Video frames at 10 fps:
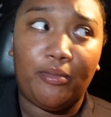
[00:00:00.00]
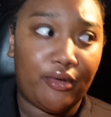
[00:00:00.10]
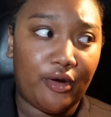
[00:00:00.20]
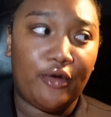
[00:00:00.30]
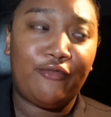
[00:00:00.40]

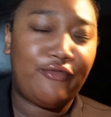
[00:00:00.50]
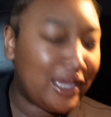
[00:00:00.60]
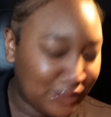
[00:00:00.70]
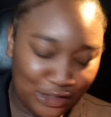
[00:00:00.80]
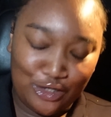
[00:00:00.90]

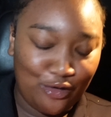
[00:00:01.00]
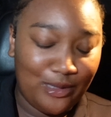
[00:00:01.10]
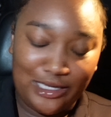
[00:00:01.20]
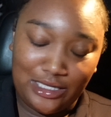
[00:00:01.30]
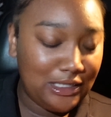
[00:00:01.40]
professional,
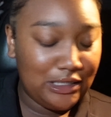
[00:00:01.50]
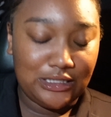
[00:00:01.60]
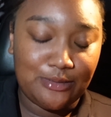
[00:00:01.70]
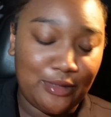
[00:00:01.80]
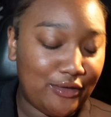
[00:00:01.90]

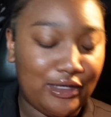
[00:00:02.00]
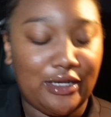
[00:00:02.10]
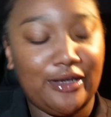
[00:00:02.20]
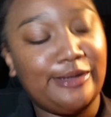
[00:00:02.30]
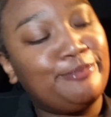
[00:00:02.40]
bitch,
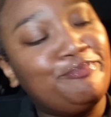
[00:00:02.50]
period.